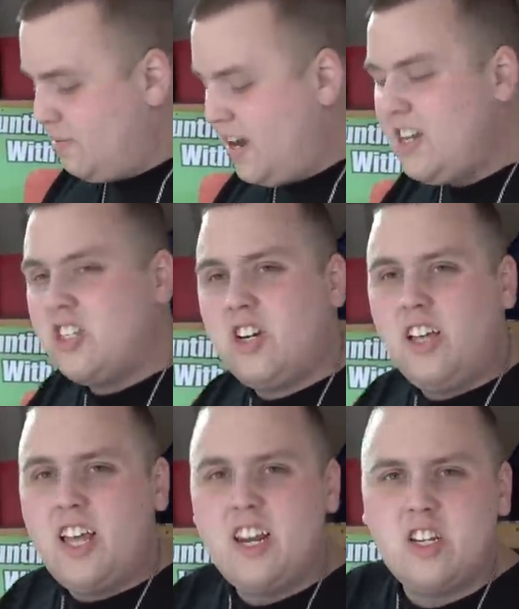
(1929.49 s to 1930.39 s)
But I just
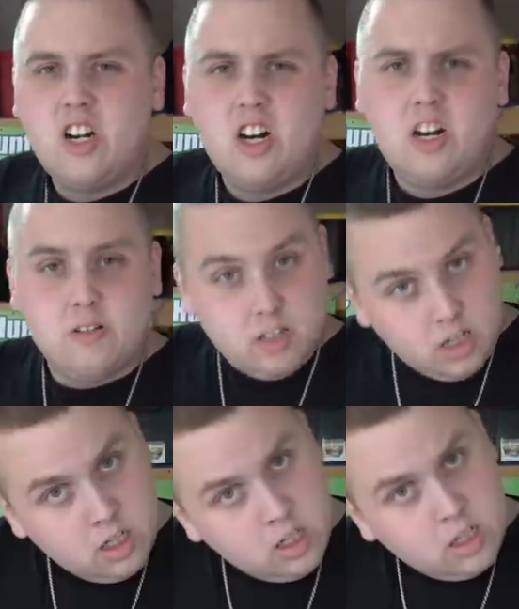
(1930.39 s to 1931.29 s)
saw that in a jar and I was
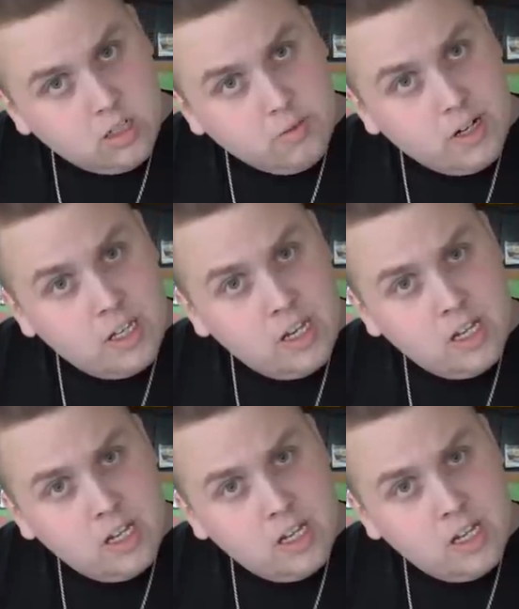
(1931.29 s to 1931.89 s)
like, really?